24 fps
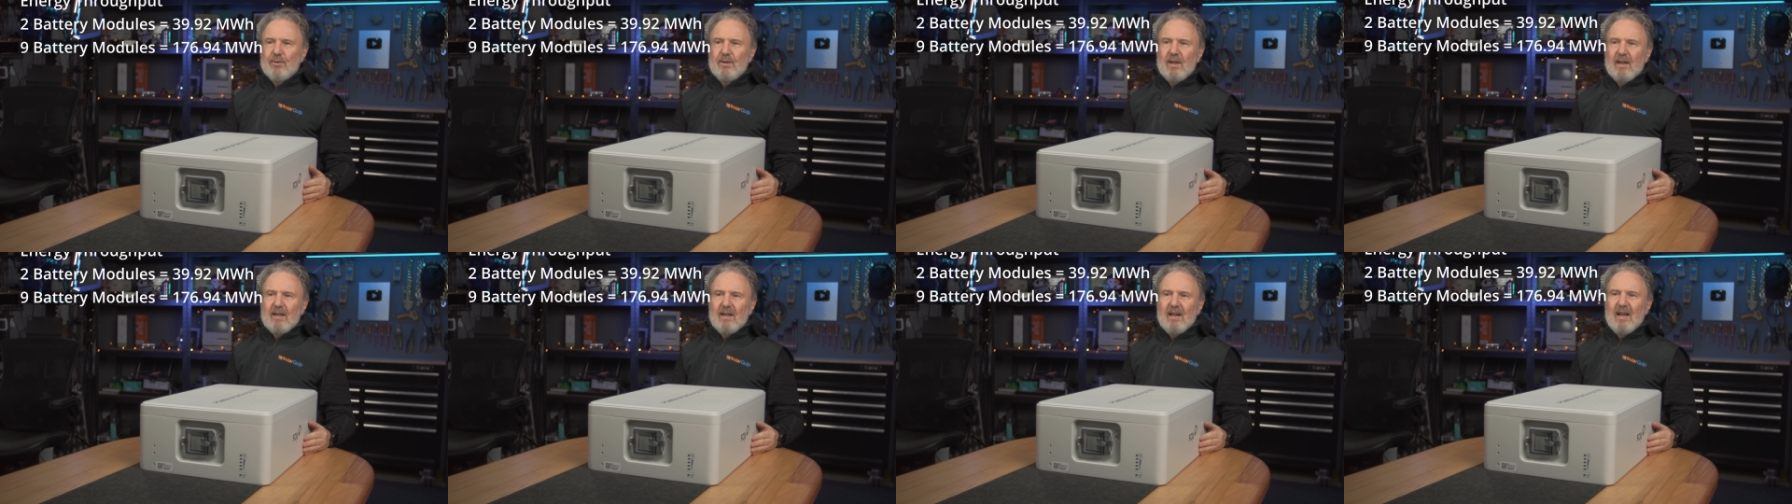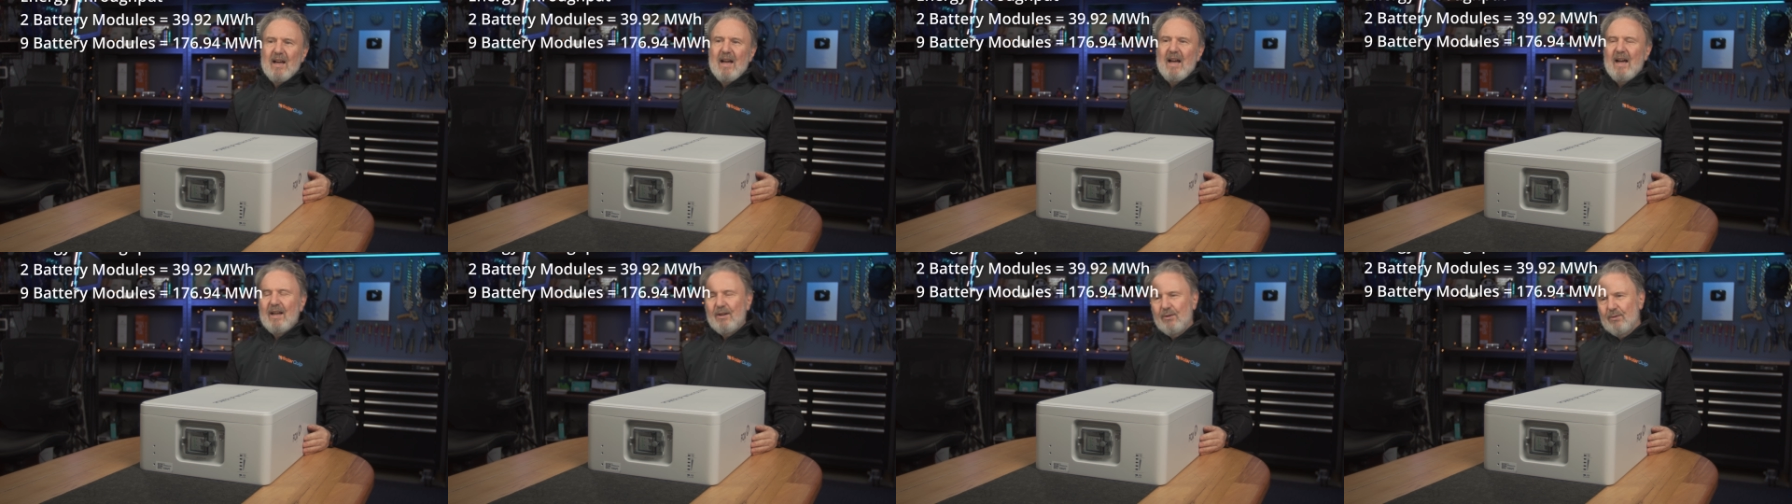get
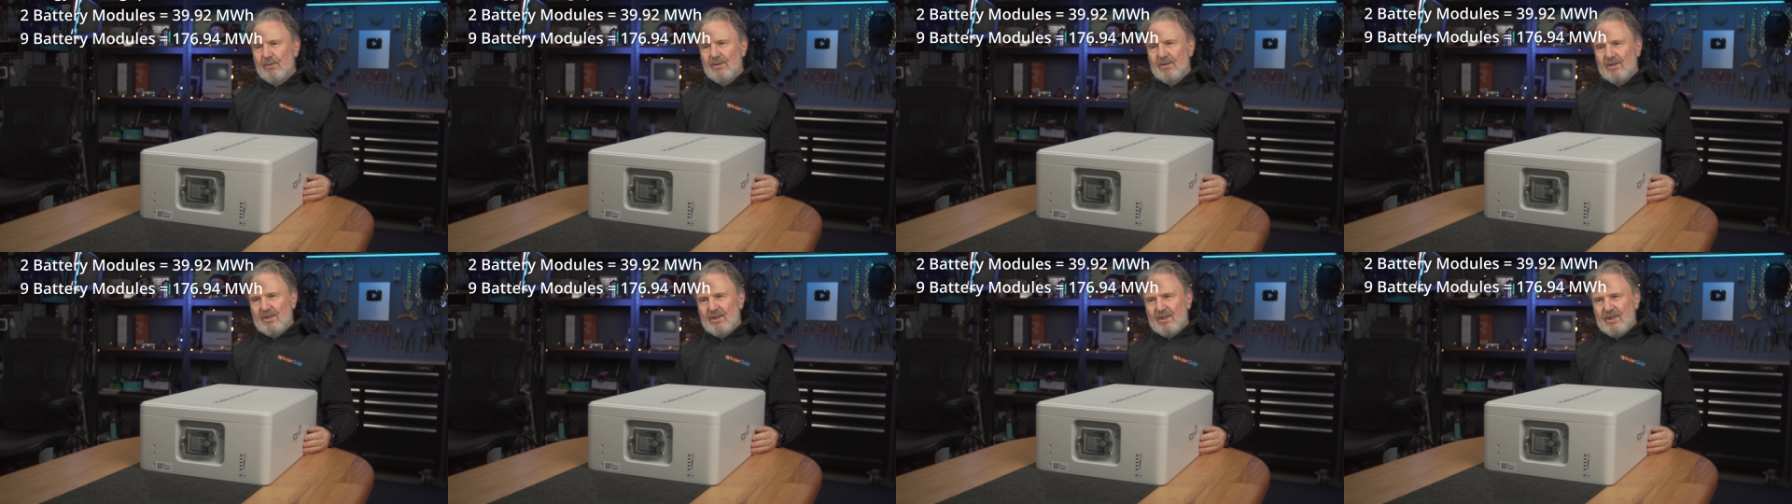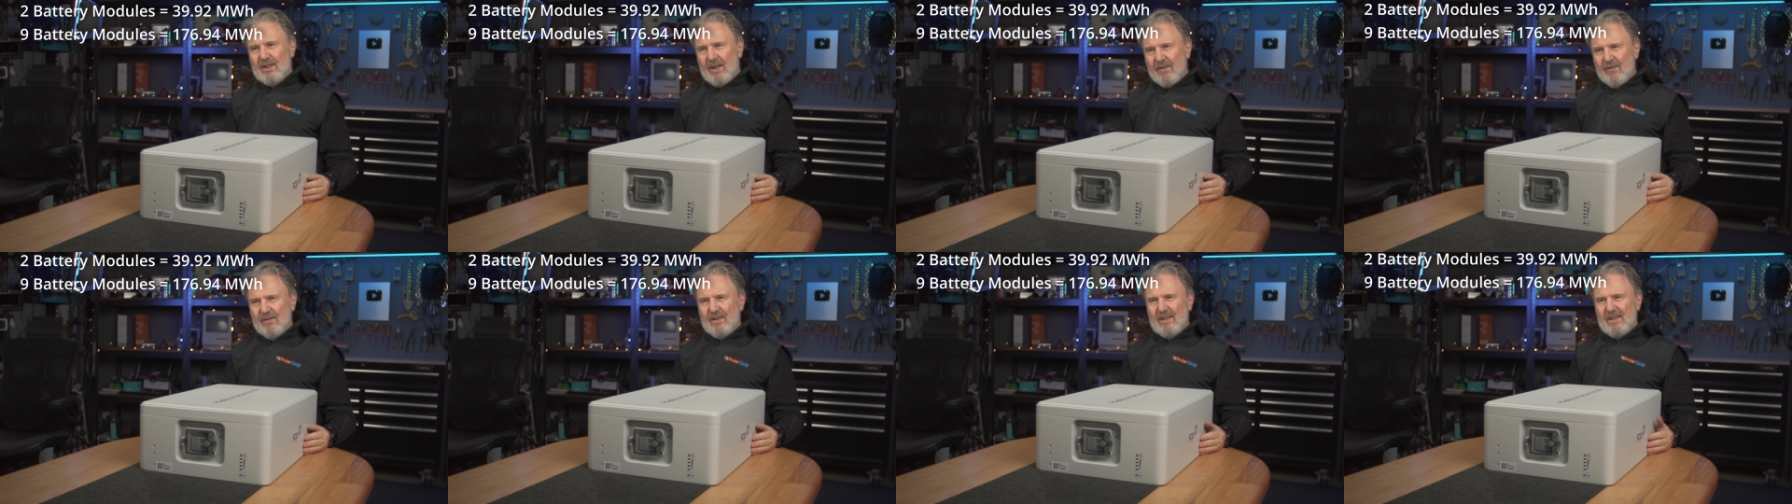
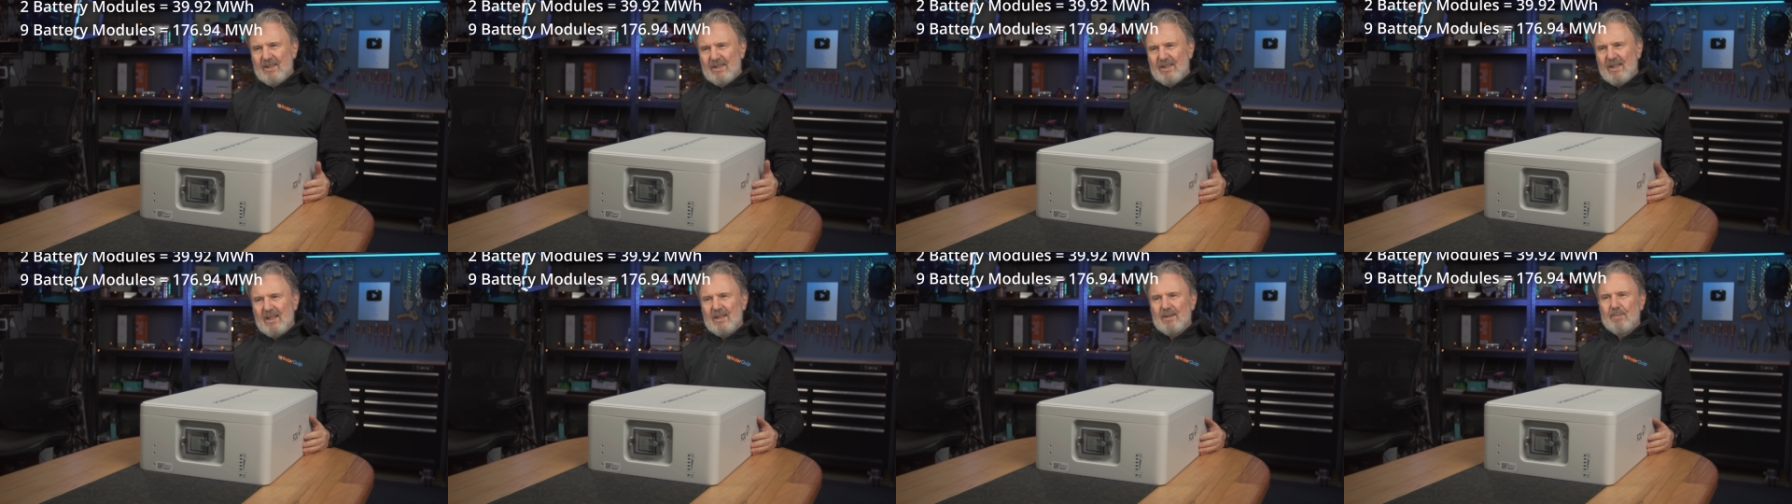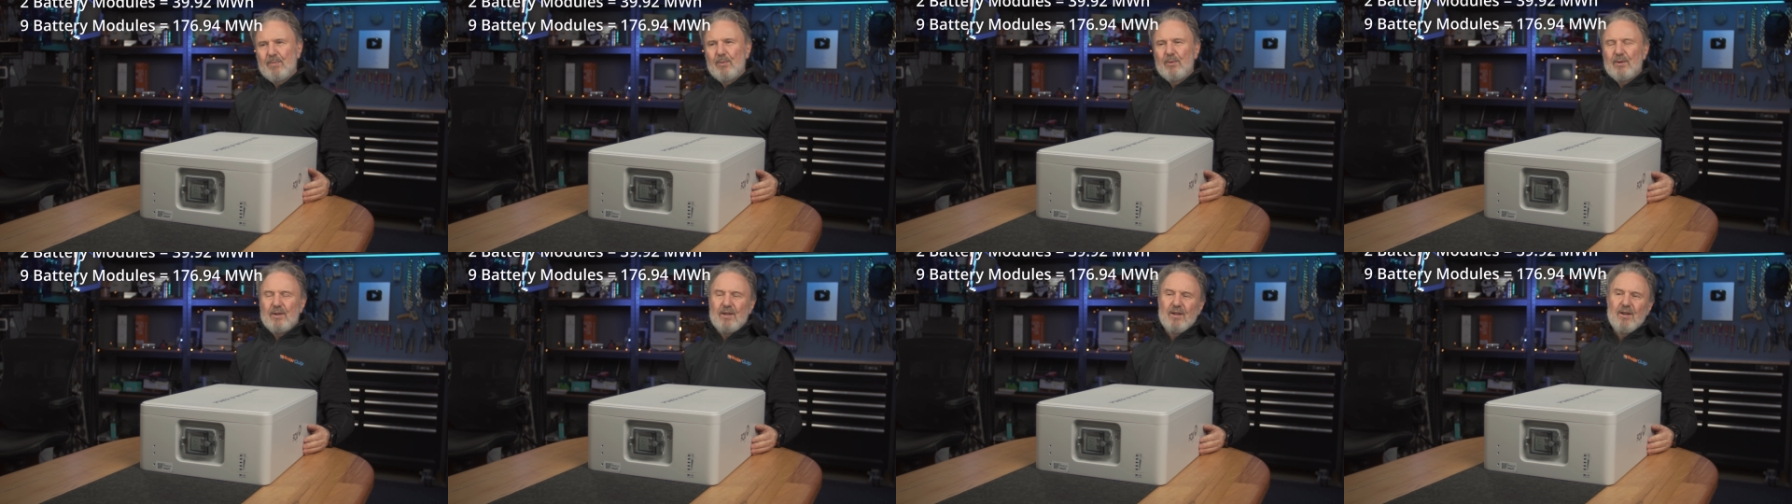
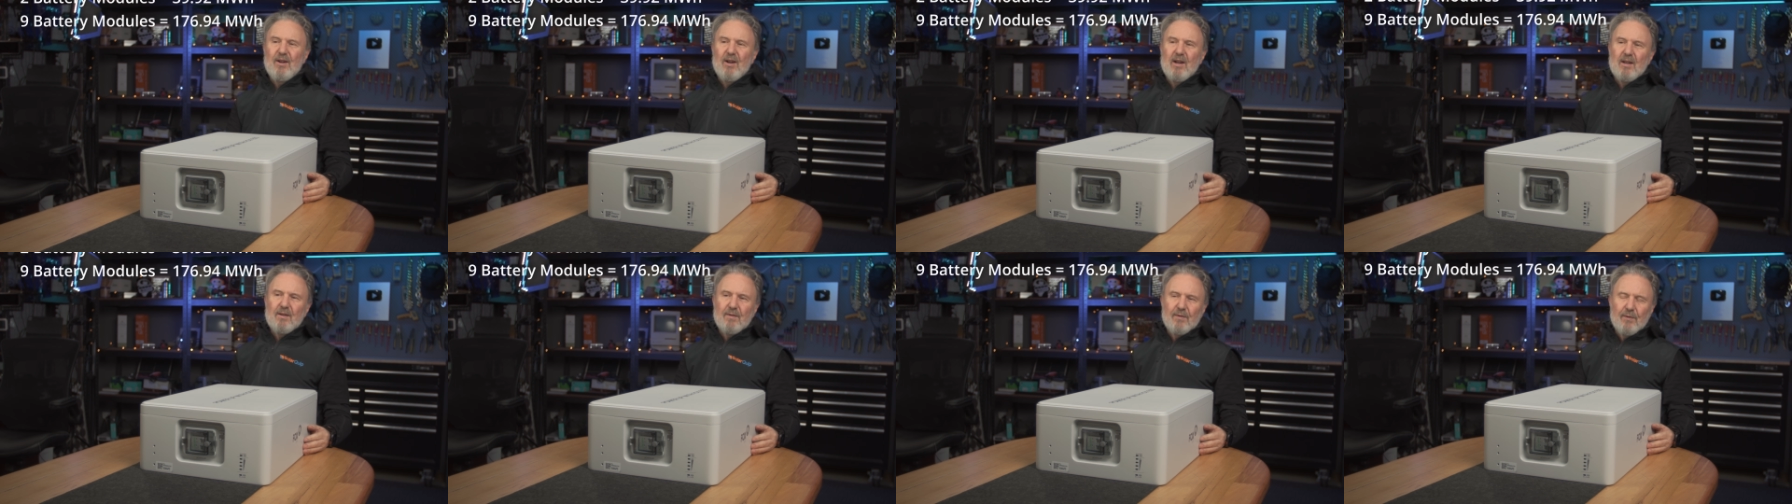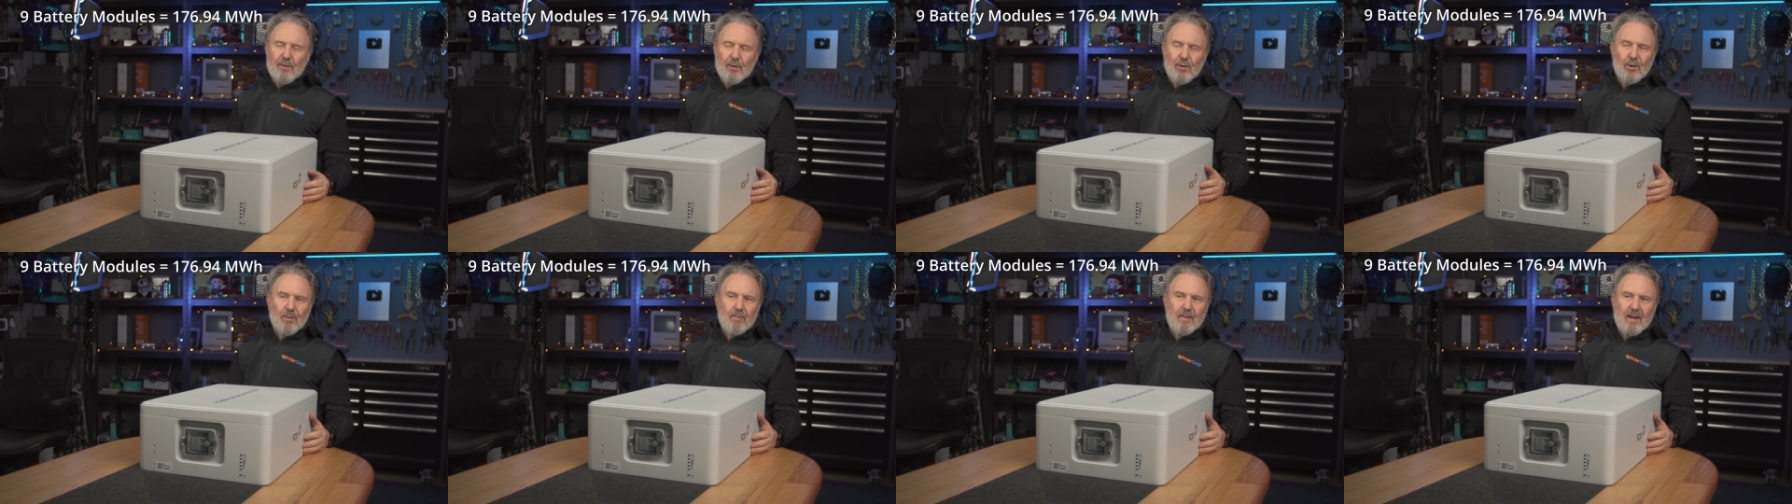176.94
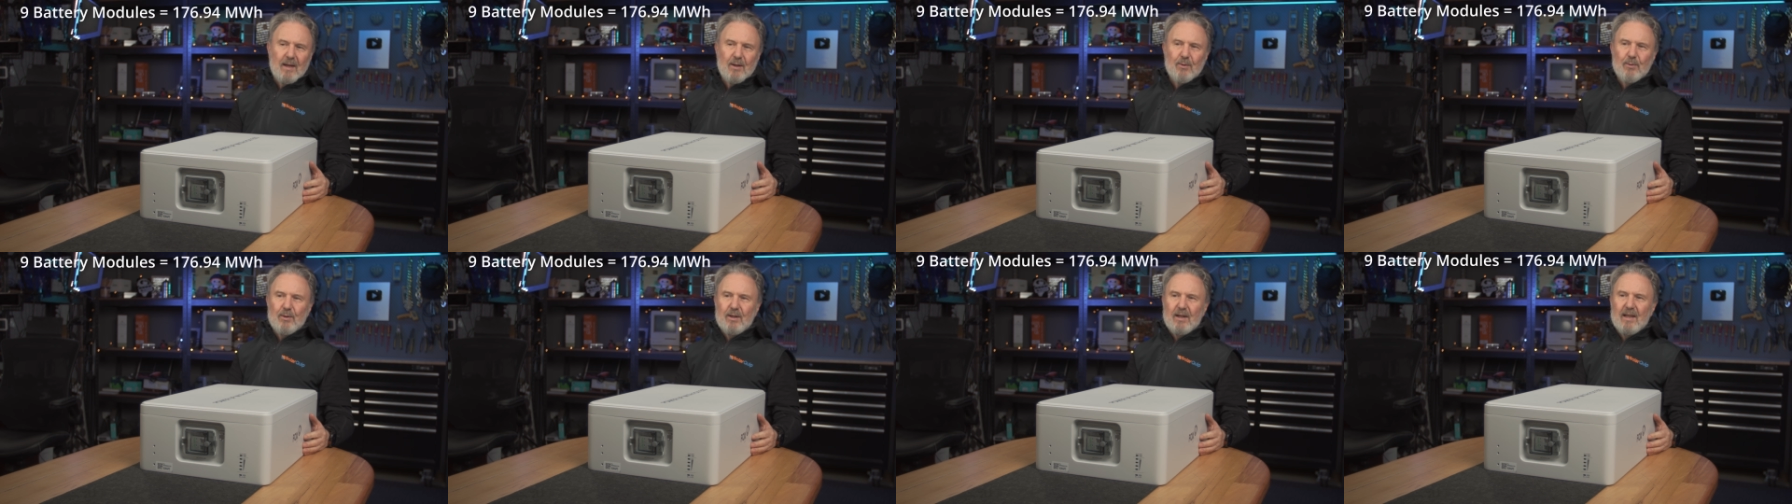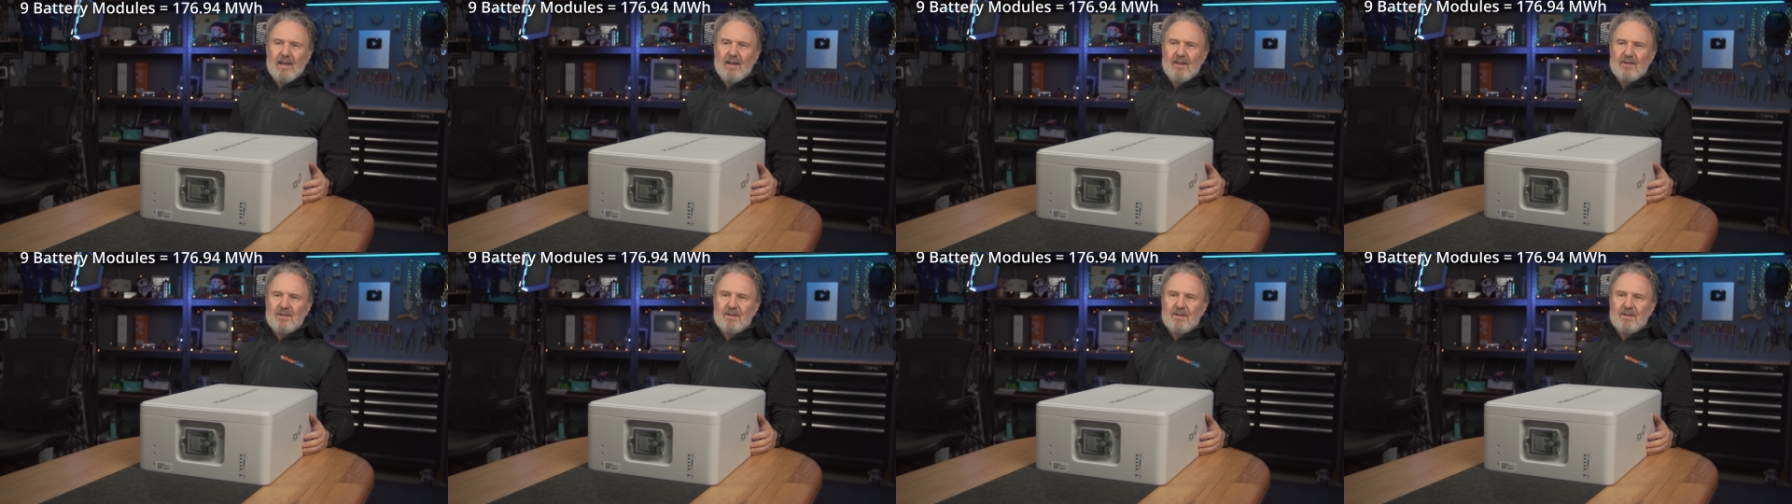megawatt hours